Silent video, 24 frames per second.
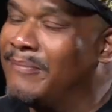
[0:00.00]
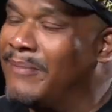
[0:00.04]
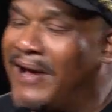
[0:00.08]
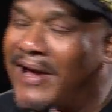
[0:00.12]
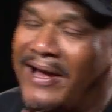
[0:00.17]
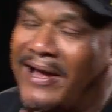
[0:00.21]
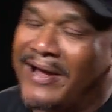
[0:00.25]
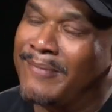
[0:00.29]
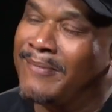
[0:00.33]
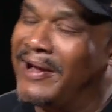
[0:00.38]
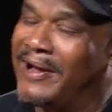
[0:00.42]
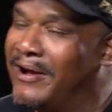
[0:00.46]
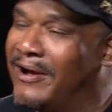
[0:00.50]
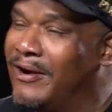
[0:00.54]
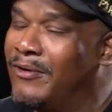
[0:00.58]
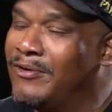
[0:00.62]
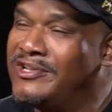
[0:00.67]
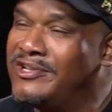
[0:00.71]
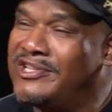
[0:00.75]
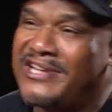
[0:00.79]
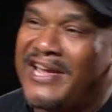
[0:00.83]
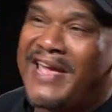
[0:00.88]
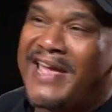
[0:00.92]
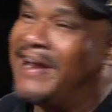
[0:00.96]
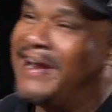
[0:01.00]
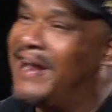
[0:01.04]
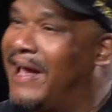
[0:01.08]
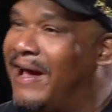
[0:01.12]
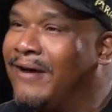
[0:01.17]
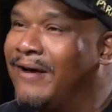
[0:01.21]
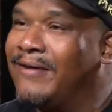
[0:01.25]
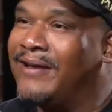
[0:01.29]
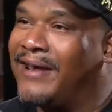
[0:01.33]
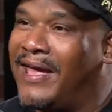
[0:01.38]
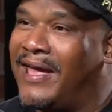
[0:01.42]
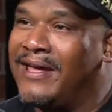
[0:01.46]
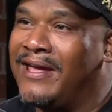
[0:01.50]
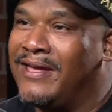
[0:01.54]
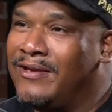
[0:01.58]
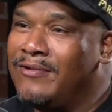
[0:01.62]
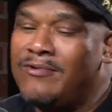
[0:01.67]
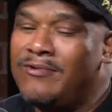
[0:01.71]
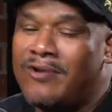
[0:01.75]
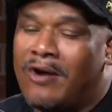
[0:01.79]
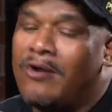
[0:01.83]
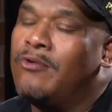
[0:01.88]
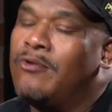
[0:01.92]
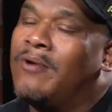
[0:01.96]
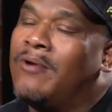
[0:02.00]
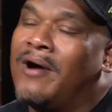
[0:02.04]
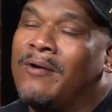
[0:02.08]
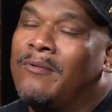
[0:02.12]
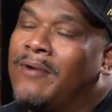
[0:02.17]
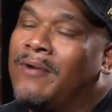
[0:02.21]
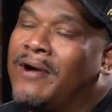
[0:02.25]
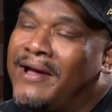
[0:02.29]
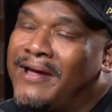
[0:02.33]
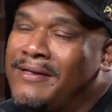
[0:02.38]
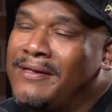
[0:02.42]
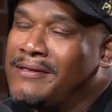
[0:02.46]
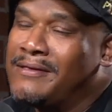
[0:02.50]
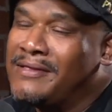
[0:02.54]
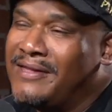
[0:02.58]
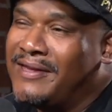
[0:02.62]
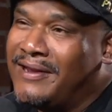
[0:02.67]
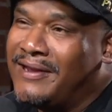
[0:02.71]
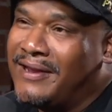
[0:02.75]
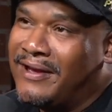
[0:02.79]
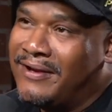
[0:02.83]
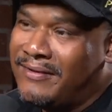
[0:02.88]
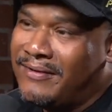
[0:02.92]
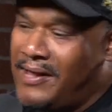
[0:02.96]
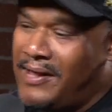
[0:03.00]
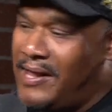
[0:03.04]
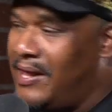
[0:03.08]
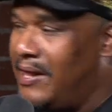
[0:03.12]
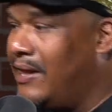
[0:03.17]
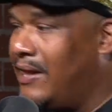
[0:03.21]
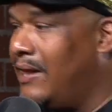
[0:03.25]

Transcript: my gold chain out, like, you know who I was, you know?